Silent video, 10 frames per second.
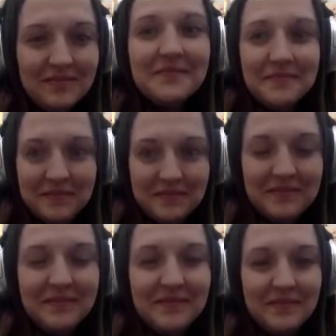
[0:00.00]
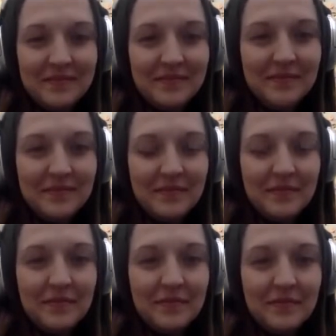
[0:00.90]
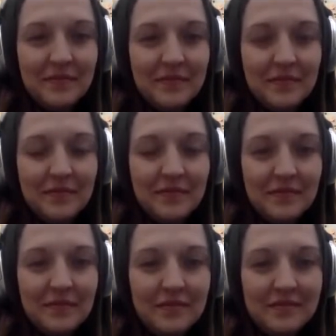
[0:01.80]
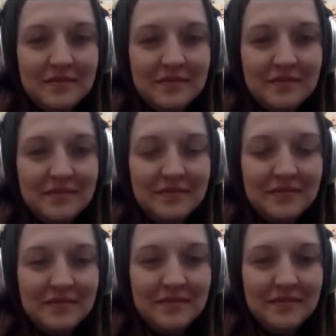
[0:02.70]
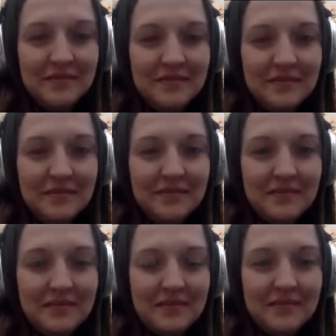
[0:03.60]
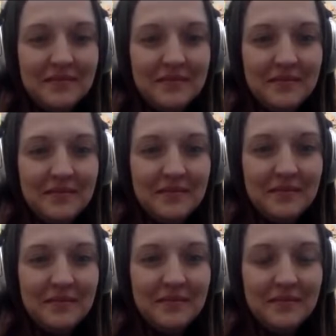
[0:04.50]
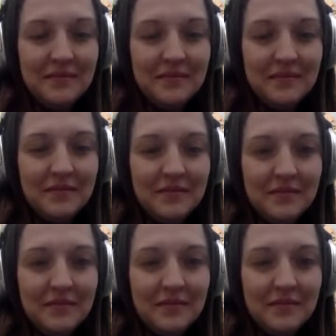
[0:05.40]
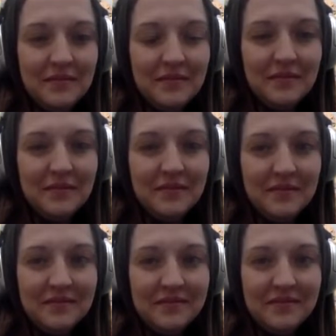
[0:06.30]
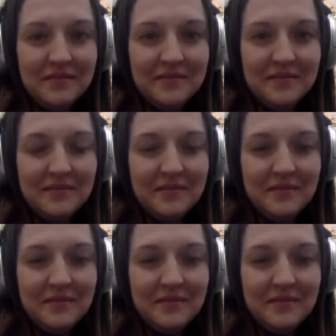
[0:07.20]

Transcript: No words are spoken by the person on screen.